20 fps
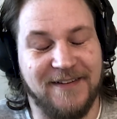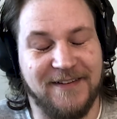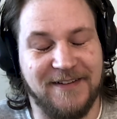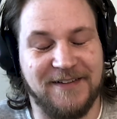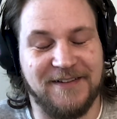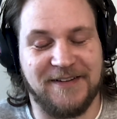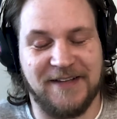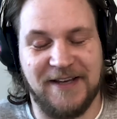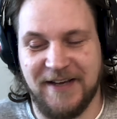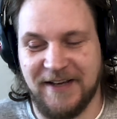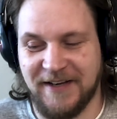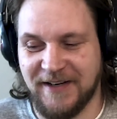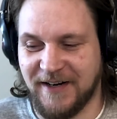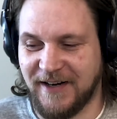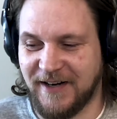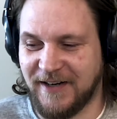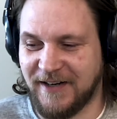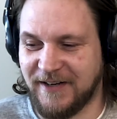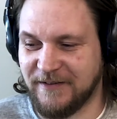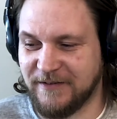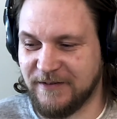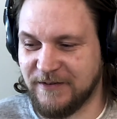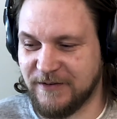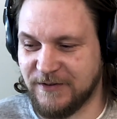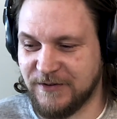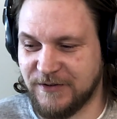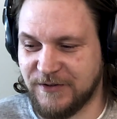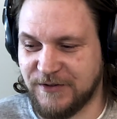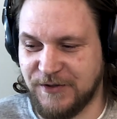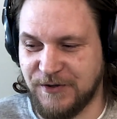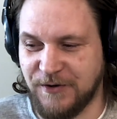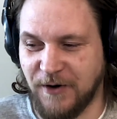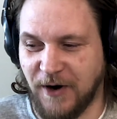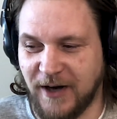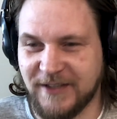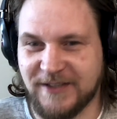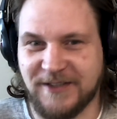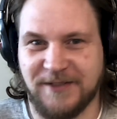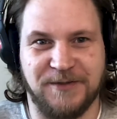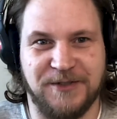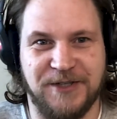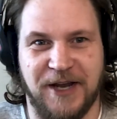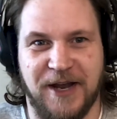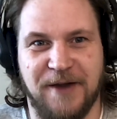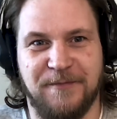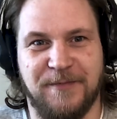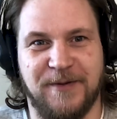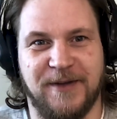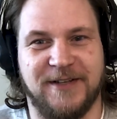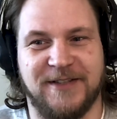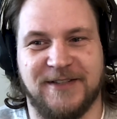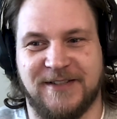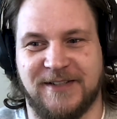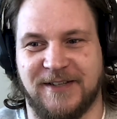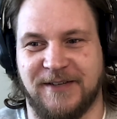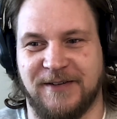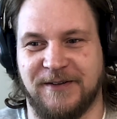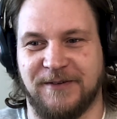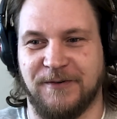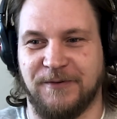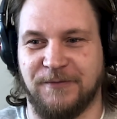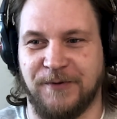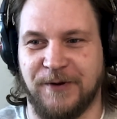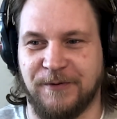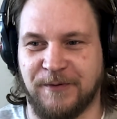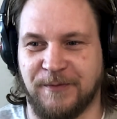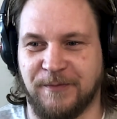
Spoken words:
they two awesome champions, and we were